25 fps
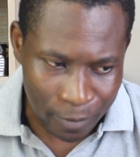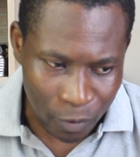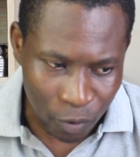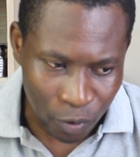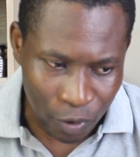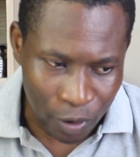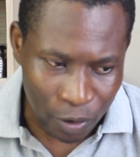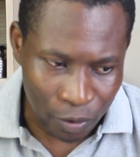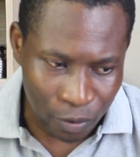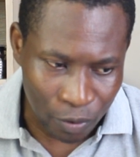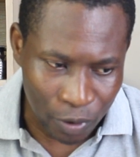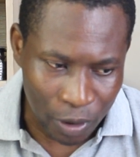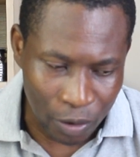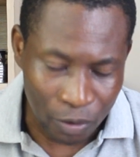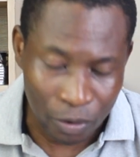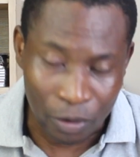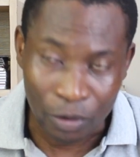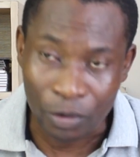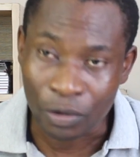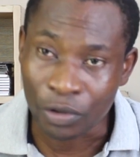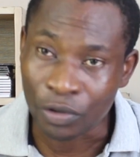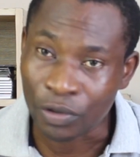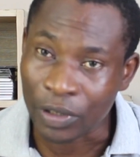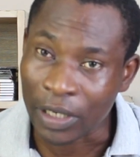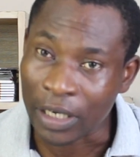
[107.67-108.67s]
we
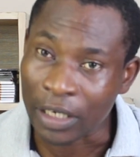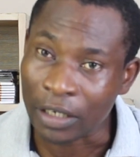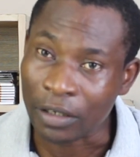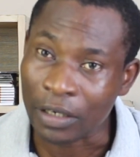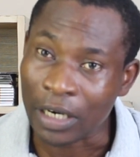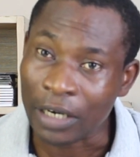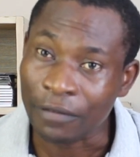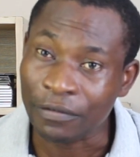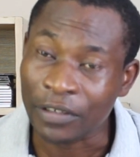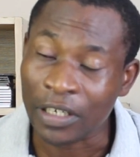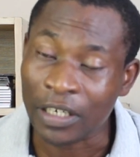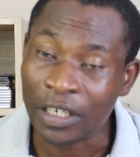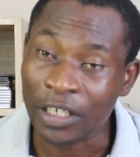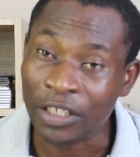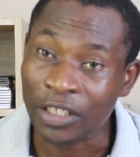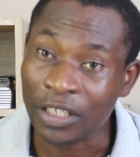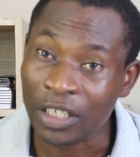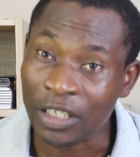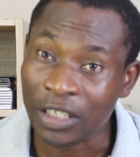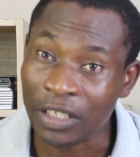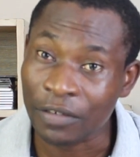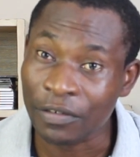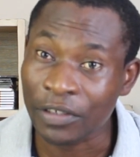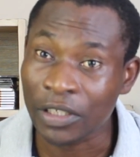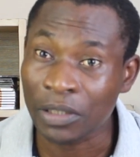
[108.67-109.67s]
will struggle after
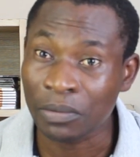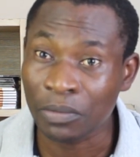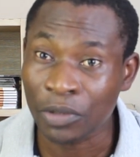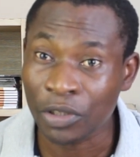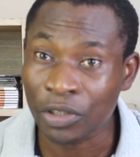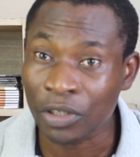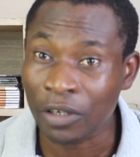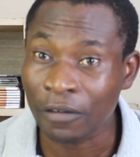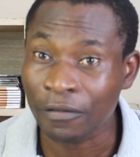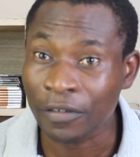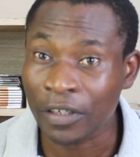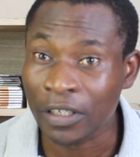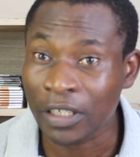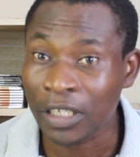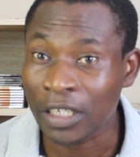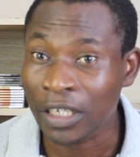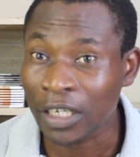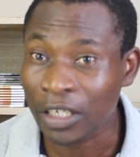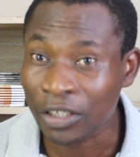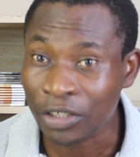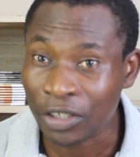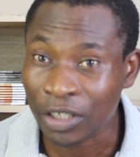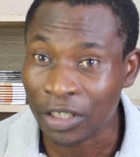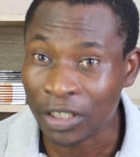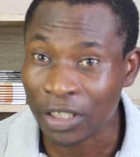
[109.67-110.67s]
national service. Most of in the
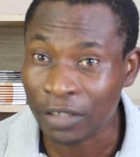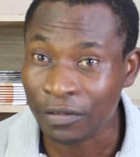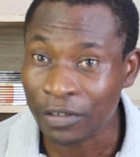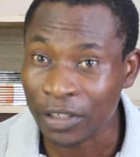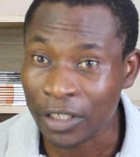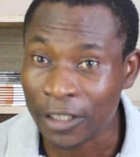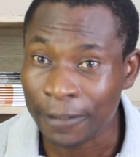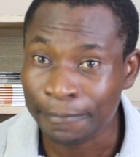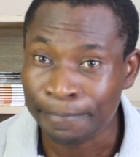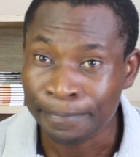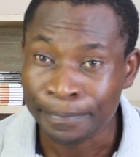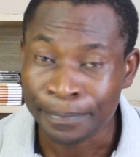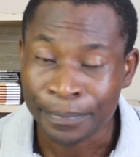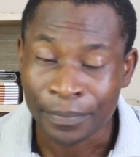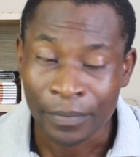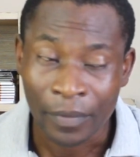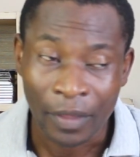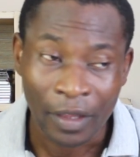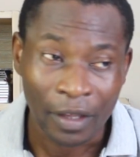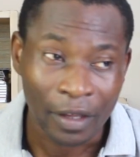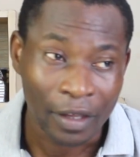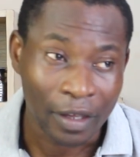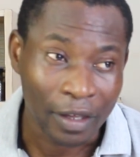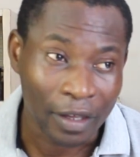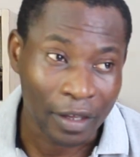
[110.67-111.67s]
national service,
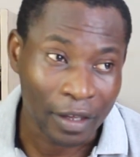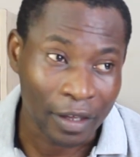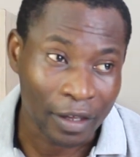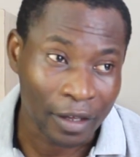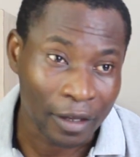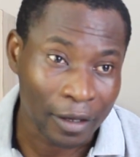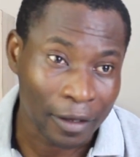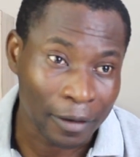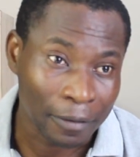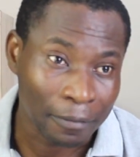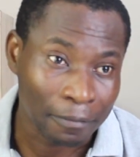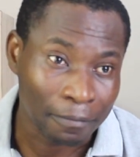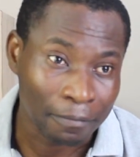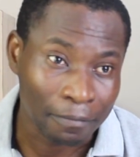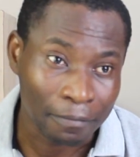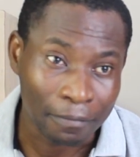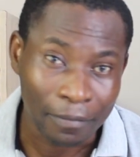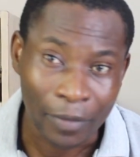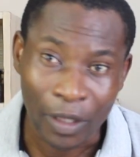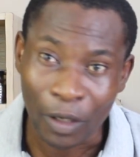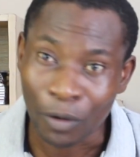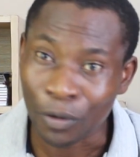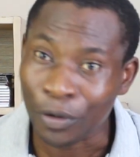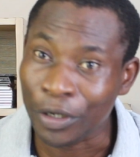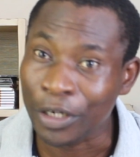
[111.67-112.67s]

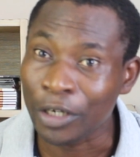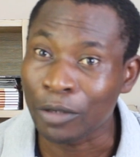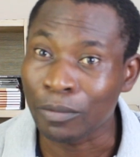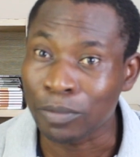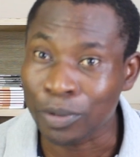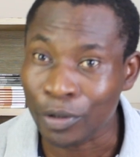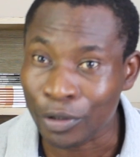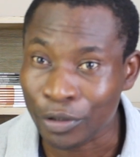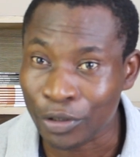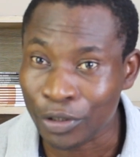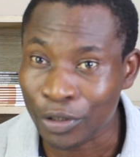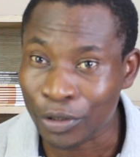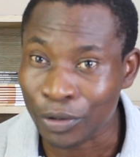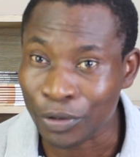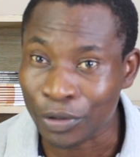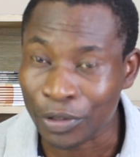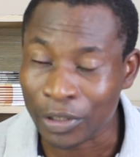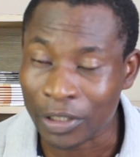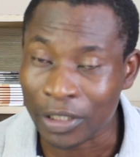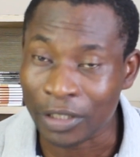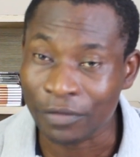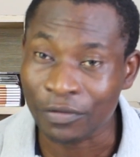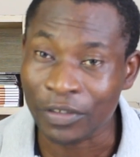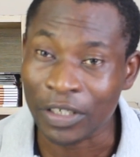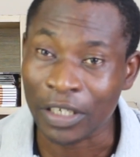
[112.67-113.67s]
when they post you,
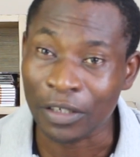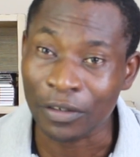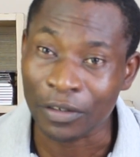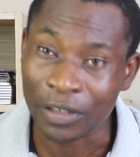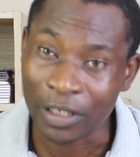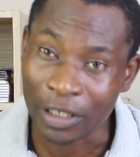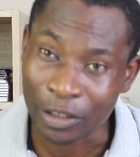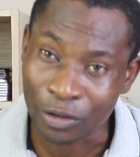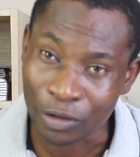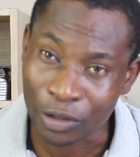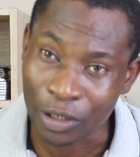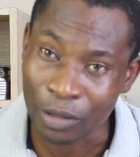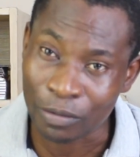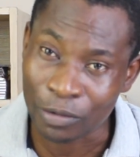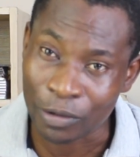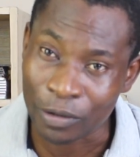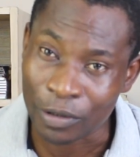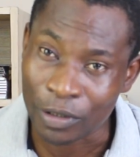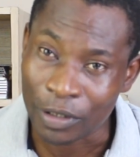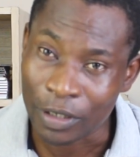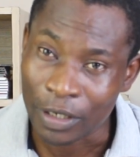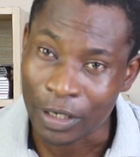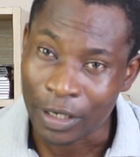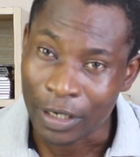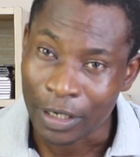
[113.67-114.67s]
is if you are not in
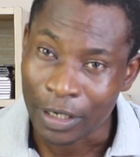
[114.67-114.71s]
trouble,